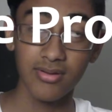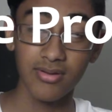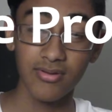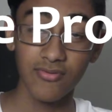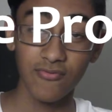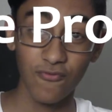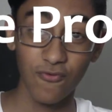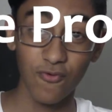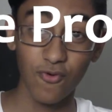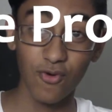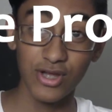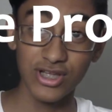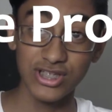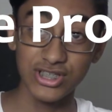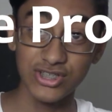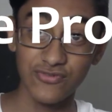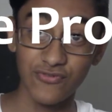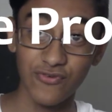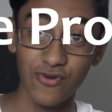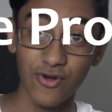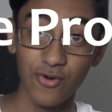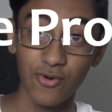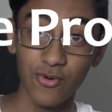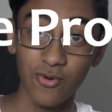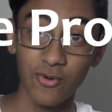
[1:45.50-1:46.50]
4-inch
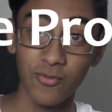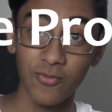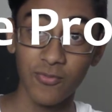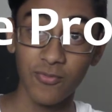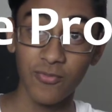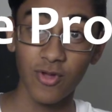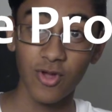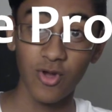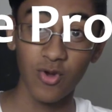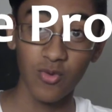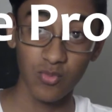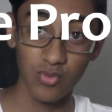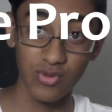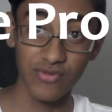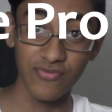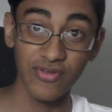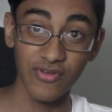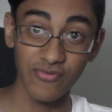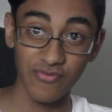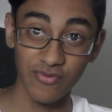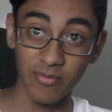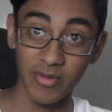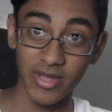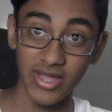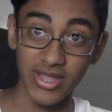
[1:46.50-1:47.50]
phone we've
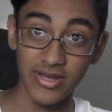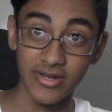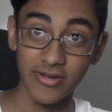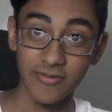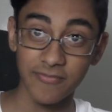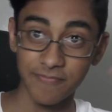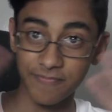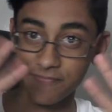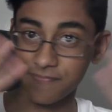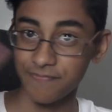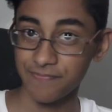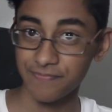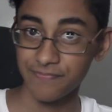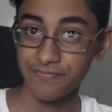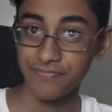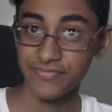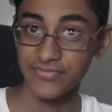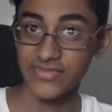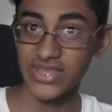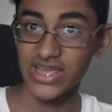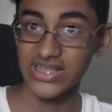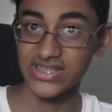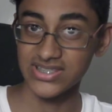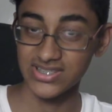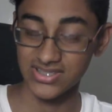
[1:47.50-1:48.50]
ever made.
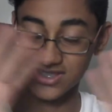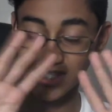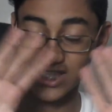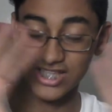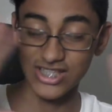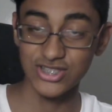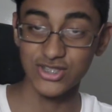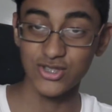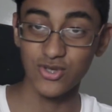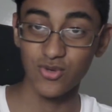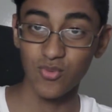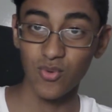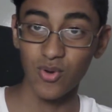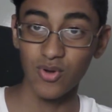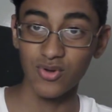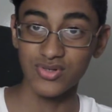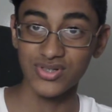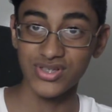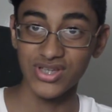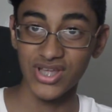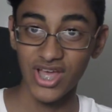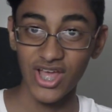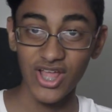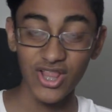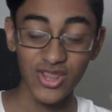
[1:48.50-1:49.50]
That's the quote.
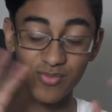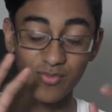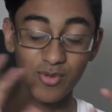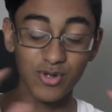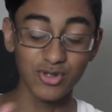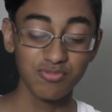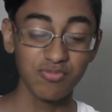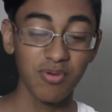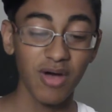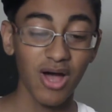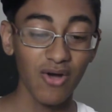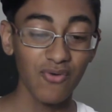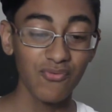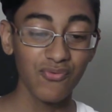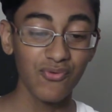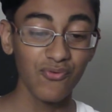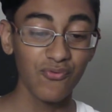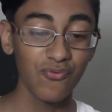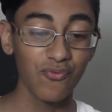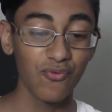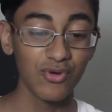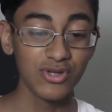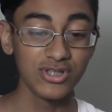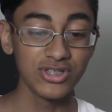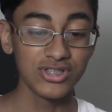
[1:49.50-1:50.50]
The most powerful
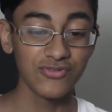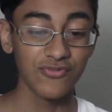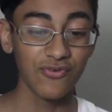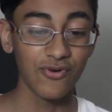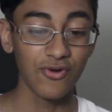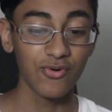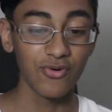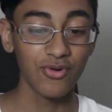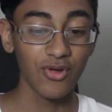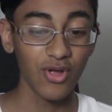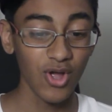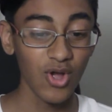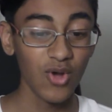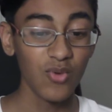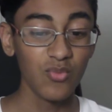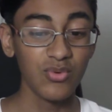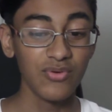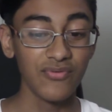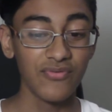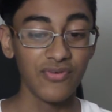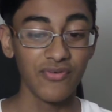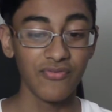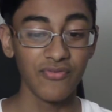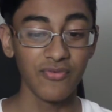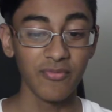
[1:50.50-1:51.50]
4-inch phone we've
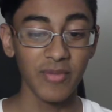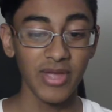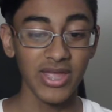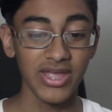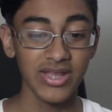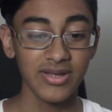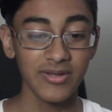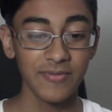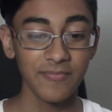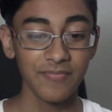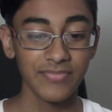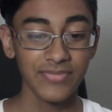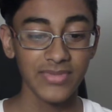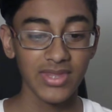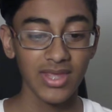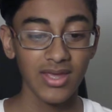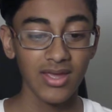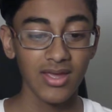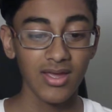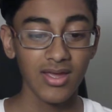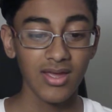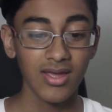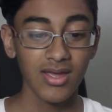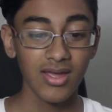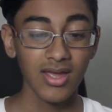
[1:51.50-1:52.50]
ever made.
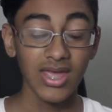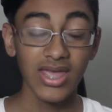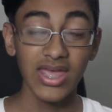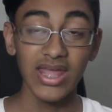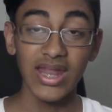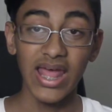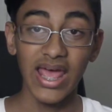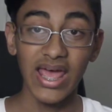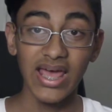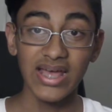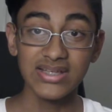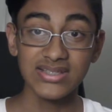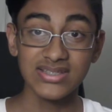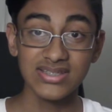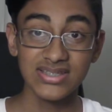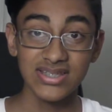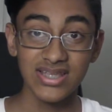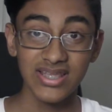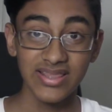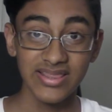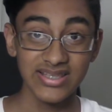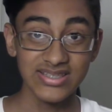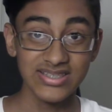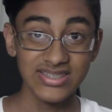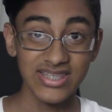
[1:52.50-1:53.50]
It has
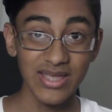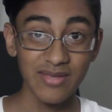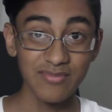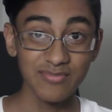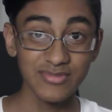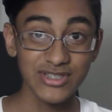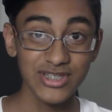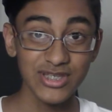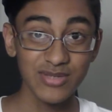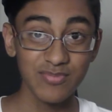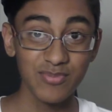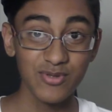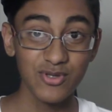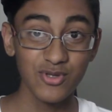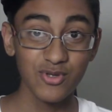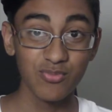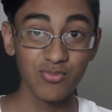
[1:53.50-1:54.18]
the same CPU